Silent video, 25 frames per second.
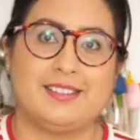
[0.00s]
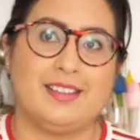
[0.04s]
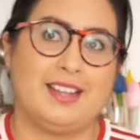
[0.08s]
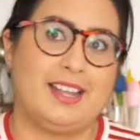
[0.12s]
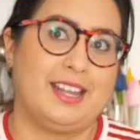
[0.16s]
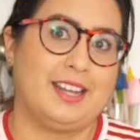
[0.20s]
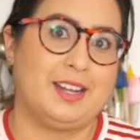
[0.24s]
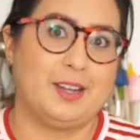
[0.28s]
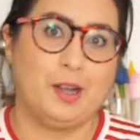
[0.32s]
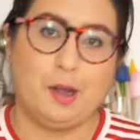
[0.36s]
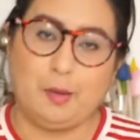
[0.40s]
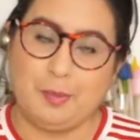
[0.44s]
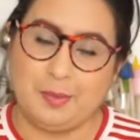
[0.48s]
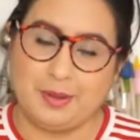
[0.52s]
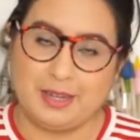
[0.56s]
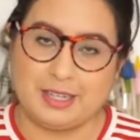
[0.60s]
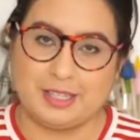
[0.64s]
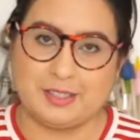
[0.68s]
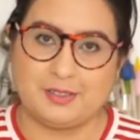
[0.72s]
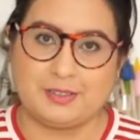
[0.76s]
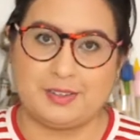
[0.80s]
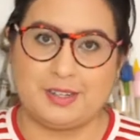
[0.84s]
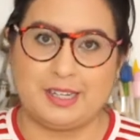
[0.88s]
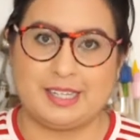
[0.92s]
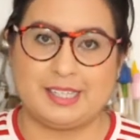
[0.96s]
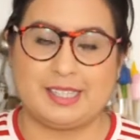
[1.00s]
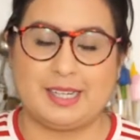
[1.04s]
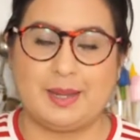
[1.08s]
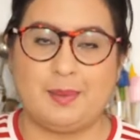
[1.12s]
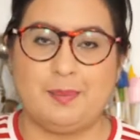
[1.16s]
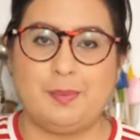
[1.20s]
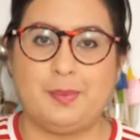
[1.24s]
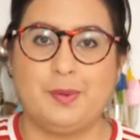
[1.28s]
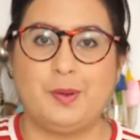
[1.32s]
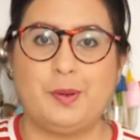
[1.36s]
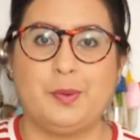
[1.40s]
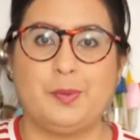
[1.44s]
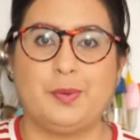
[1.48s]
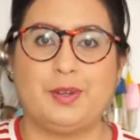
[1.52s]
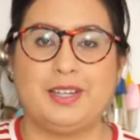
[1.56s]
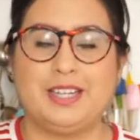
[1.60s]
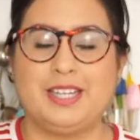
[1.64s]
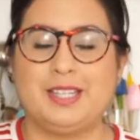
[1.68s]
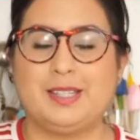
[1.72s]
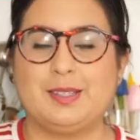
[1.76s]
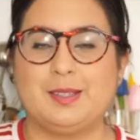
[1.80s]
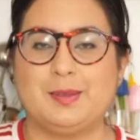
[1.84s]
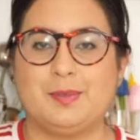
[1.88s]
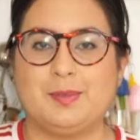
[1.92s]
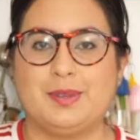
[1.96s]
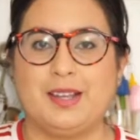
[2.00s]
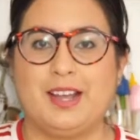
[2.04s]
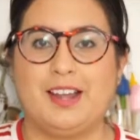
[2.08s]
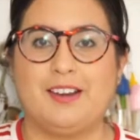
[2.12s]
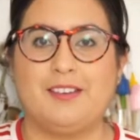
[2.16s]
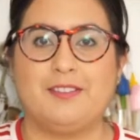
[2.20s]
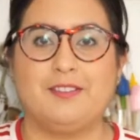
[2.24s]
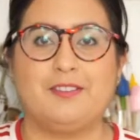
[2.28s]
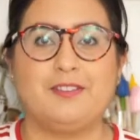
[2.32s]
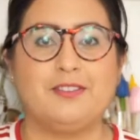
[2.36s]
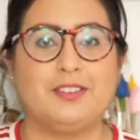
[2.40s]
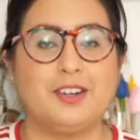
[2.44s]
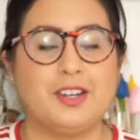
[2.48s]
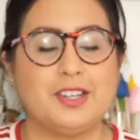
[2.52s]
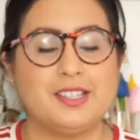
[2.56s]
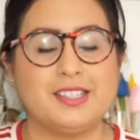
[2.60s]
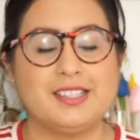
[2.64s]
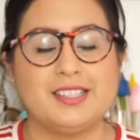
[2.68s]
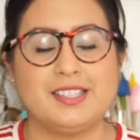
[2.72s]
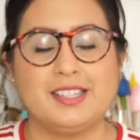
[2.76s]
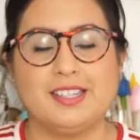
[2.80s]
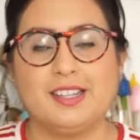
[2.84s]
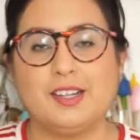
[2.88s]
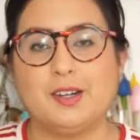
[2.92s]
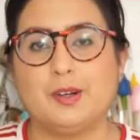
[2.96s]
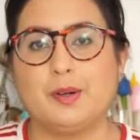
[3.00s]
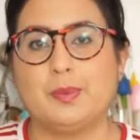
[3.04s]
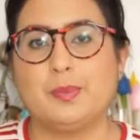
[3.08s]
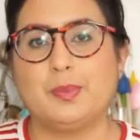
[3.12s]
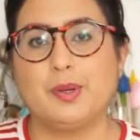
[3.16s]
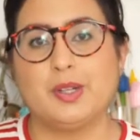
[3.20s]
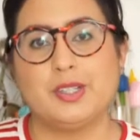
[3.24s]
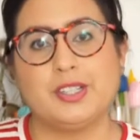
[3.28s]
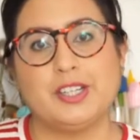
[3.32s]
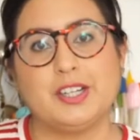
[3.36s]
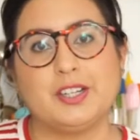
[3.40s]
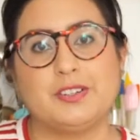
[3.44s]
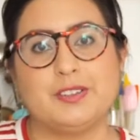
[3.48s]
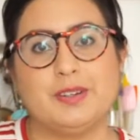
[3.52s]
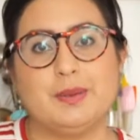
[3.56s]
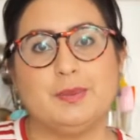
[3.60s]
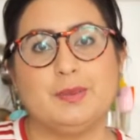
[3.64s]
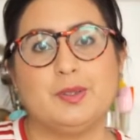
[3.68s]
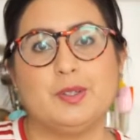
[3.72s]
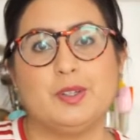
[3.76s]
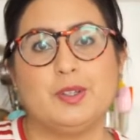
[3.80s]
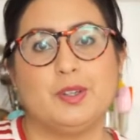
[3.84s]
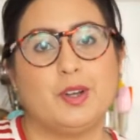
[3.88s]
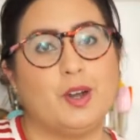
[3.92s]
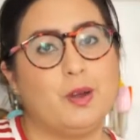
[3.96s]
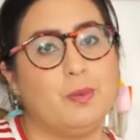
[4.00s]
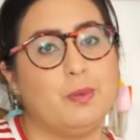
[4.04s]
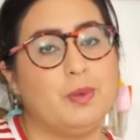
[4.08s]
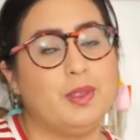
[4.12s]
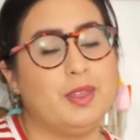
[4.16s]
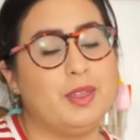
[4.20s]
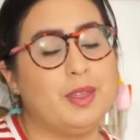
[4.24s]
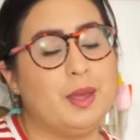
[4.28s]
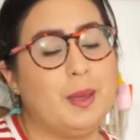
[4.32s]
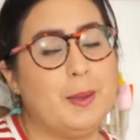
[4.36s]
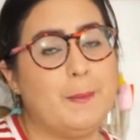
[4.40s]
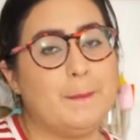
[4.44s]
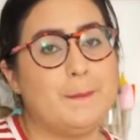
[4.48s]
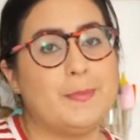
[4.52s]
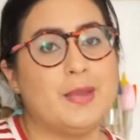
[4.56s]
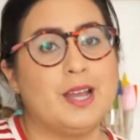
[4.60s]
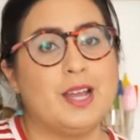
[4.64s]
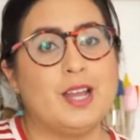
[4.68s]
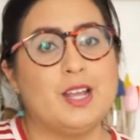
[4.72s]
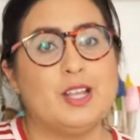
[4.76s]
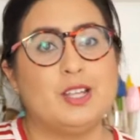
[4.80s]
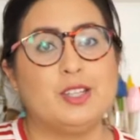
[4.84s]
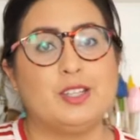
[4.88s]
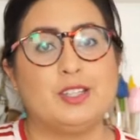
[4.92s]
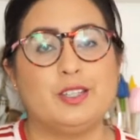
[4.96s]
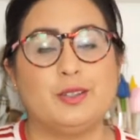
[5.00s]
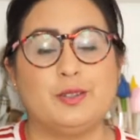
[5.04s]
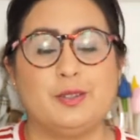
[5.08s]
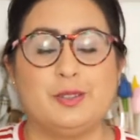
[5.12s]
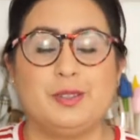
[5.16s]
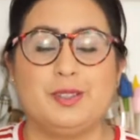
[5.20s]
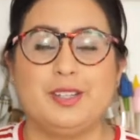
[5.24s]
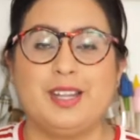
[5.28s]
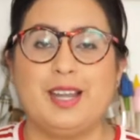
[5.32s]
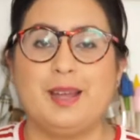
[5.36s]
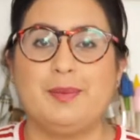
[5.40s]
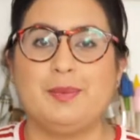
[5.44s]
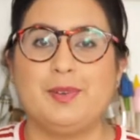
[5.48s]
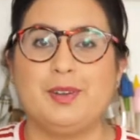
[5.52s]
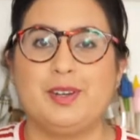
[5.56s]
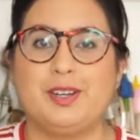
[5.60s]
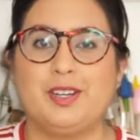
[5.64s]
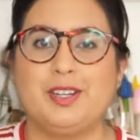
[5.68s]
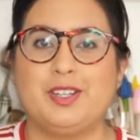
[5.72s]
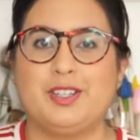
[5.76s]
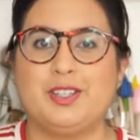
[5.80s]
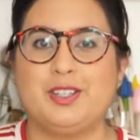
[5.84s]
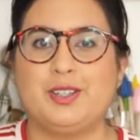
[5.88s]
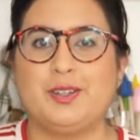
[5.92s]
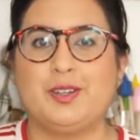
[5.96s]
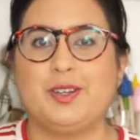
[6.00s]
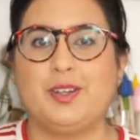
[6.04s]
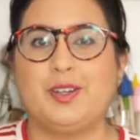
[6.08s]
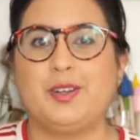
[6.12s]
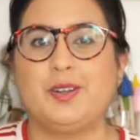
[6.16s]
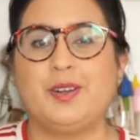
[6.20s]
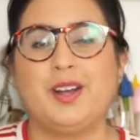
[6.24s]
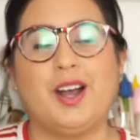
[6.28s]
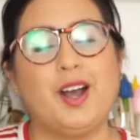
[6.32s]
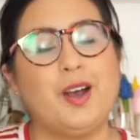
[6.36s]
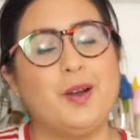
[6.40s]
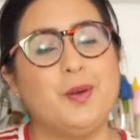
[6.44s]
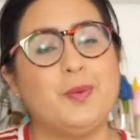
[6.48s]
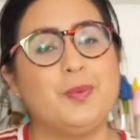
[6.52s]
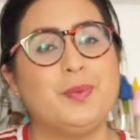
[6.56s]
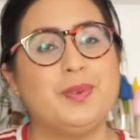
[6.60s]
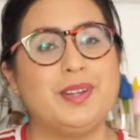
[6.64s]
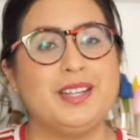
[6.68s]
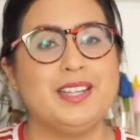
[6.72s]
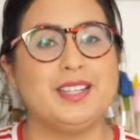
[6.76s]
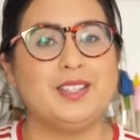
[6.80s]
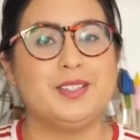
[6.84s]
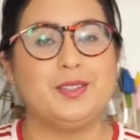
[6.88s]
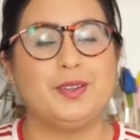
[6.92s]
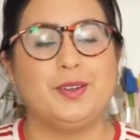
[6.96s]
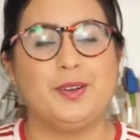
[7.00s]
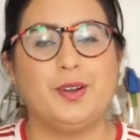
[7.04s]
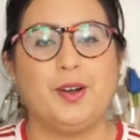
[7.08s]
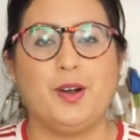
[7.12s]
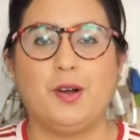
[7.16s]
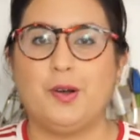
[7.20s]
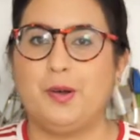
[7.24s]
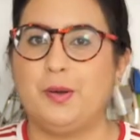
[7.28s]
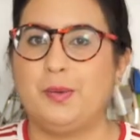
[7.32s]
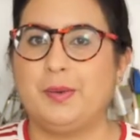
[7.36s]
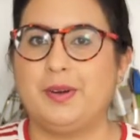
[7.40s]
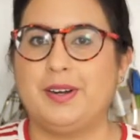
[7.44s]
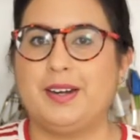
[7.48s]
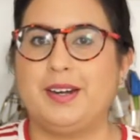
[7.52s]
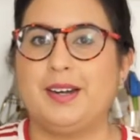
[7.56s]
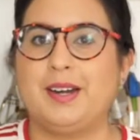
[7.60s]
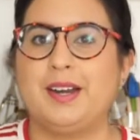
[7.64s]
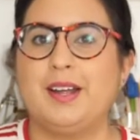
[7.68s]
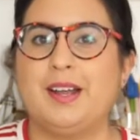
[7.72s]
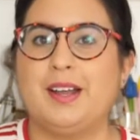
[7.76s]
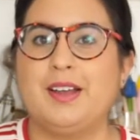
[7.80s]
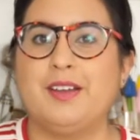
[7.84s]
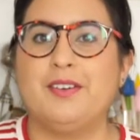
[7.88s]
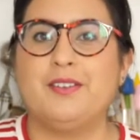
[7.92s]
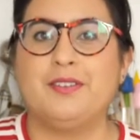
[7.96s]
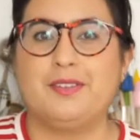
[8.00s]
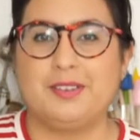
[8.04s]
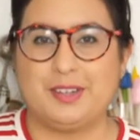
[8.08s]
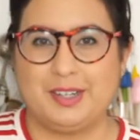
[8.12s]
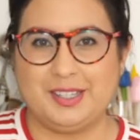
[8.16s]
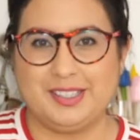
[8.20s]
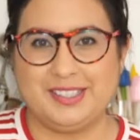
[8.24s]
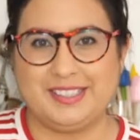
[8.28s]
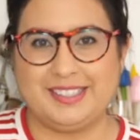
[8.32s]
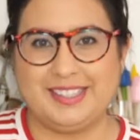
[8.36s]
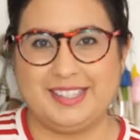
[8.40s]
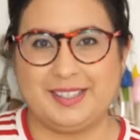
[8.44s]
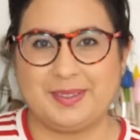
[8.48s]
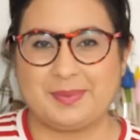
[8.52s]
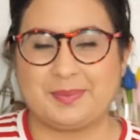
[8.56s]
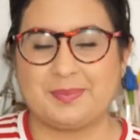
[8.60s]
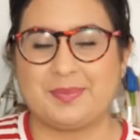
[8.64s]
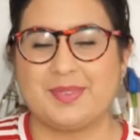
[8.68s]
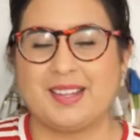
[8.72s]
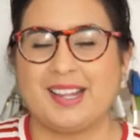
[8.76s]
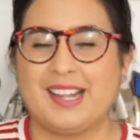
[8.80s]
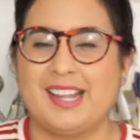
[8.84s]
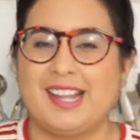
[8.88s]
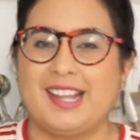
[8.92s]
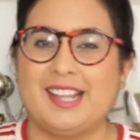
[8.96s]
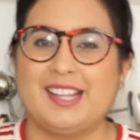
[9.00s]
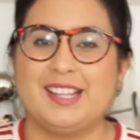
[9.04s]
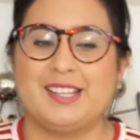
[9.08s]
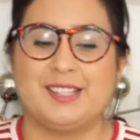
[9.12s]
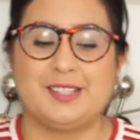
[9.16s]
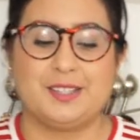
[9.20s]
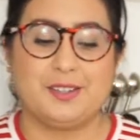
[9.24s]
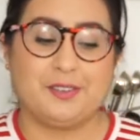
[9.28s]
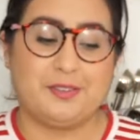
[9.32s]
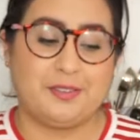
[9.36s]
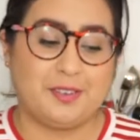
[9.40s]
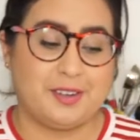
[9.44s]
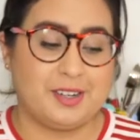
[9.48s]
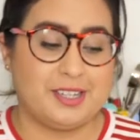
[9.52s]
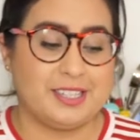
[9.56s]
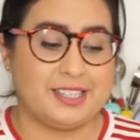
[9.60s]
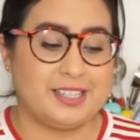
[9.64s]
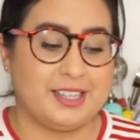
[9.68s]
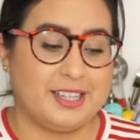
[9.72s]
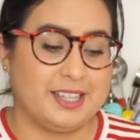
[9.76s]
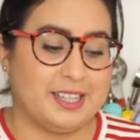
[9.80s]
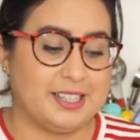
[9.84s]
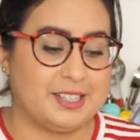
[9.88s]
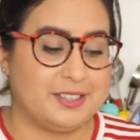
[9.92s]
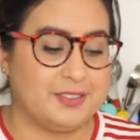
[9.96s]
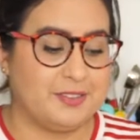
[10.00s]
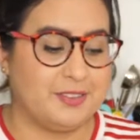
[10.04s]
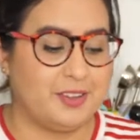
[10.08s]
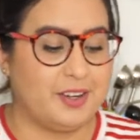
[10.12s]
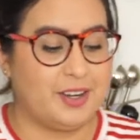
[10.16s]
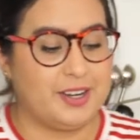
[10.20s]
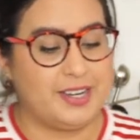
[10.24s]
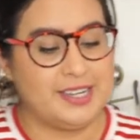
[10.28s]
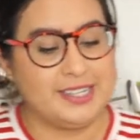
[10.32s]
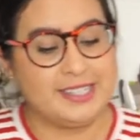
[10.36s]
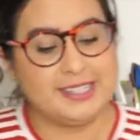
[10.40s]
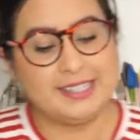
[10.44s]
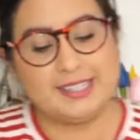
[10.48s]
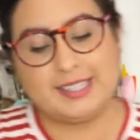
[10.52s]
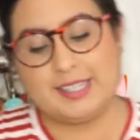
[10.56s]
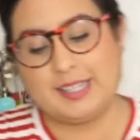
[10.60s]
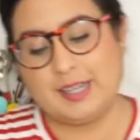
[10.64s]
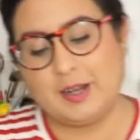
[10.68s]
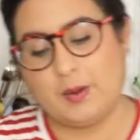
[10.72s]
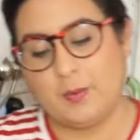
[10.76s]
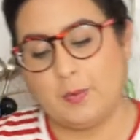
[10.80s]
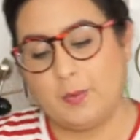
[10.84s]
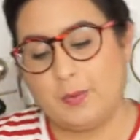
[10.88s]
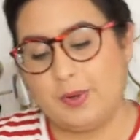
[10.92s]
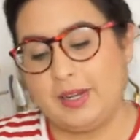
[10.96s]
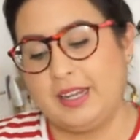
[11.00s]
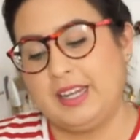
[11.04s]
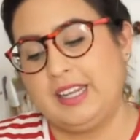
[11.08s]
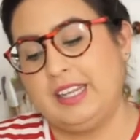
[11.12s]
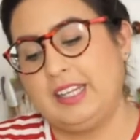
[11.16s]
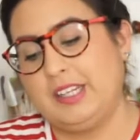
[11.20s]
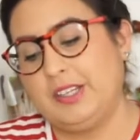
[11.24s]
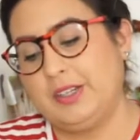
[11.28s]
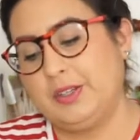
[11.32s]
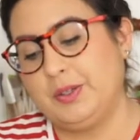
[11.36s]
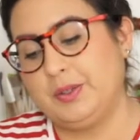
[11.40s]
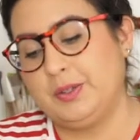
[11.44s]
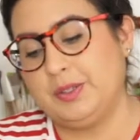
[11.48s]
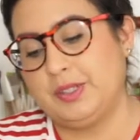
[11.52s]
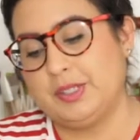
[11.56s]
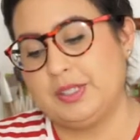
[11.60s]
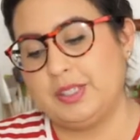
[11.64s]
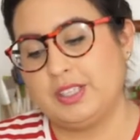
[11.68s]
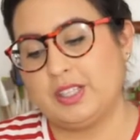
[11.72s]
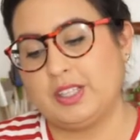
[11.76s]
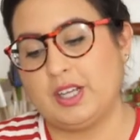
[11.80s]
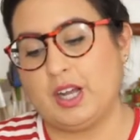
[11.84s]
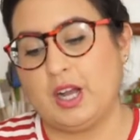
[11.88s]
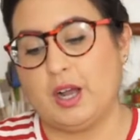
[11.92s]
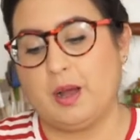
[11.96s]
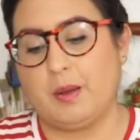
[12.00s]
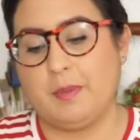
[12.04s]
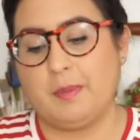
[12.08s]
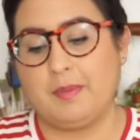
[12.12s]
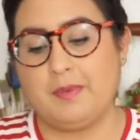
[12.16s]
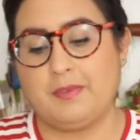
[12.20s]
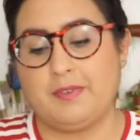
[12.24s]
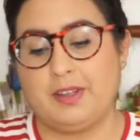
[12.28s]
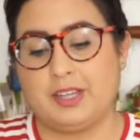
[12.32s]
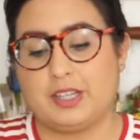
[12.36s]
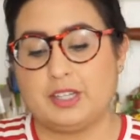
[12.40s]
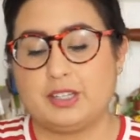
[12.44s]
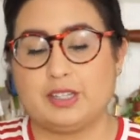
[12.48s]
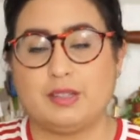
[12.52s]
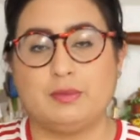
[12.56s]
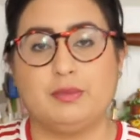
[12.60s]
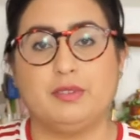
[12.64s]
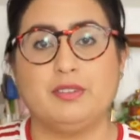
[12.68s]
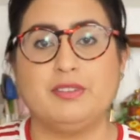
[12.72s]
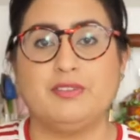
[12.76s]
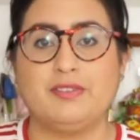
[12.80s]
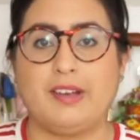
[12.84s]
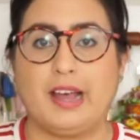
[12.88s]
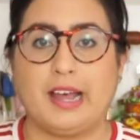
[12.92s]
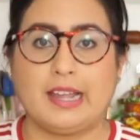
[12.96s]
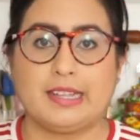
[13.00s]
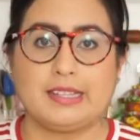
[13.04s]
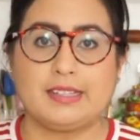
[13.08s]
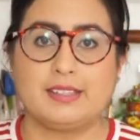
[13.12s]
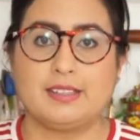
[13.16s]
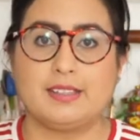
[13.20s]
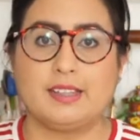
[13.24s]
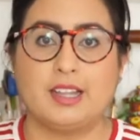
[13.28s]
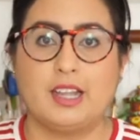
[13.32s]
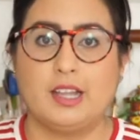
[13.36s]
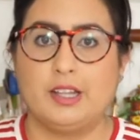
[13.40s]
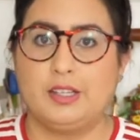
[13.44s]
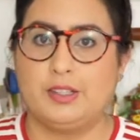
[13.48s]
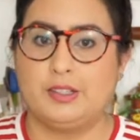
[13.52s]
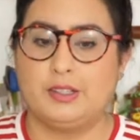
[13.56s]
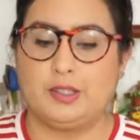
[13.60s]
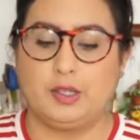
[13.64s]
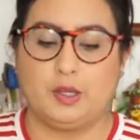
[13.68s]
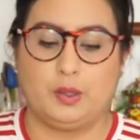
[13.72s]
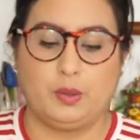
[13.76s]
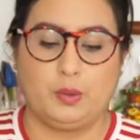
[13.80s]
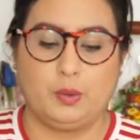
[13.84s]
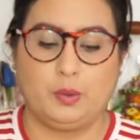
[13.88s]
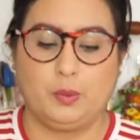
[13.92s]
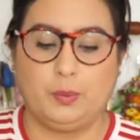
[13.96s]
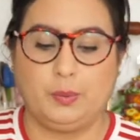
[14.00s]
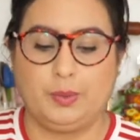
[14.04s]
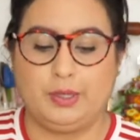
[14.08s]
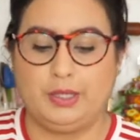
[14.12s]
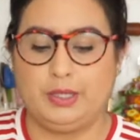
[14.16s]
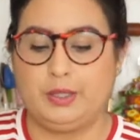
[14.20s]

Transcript: like cupcakes for example, we need some kind of frosting or buttercream to go with them. So today I'm gonna show you how we do our frosting. So first things first, we use some vegetable fats. So we